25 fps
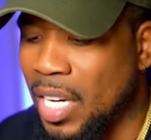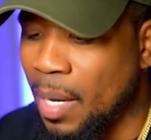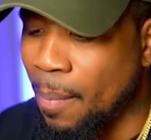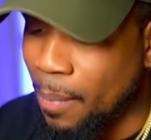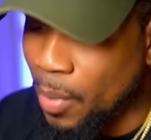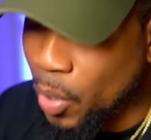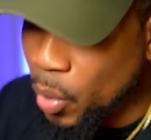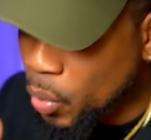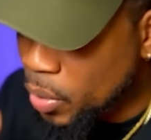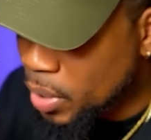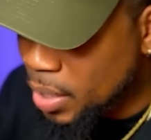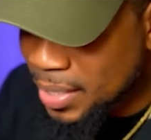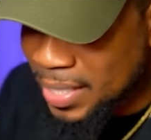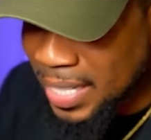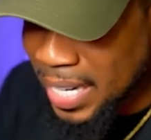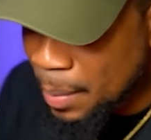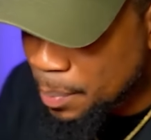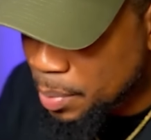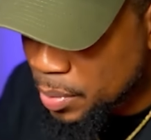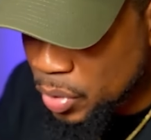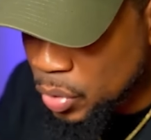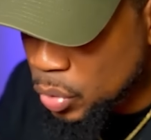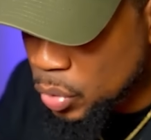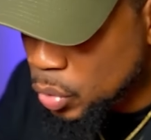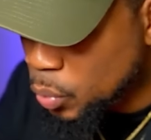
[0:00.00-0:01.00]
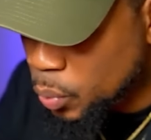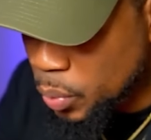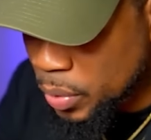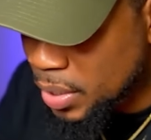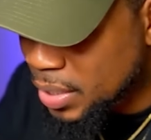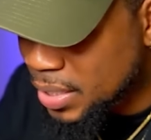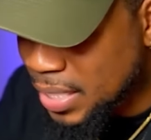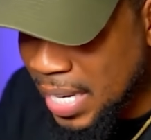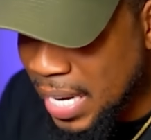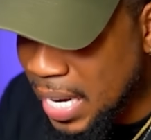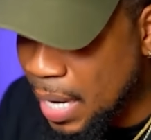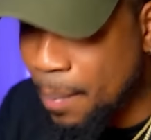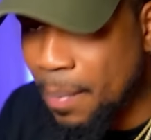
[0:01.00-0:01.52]
You gotta blow at the top of soup when
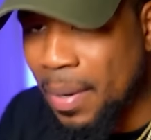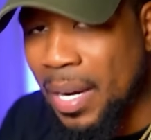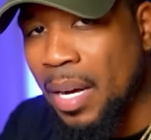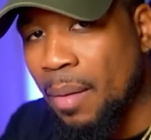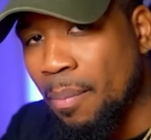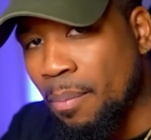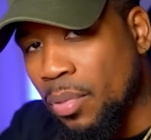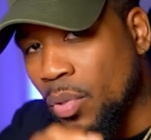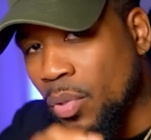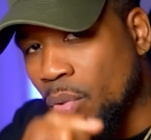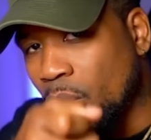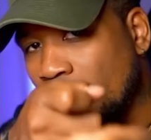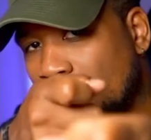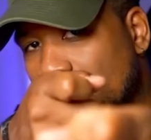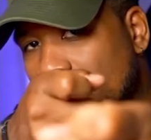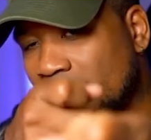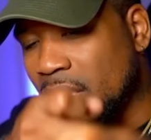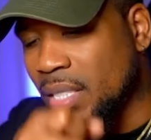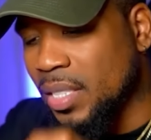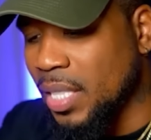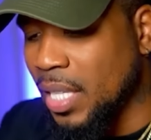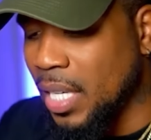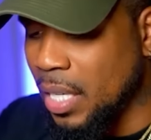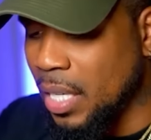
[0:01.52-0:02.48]
it's hot, but I blew at his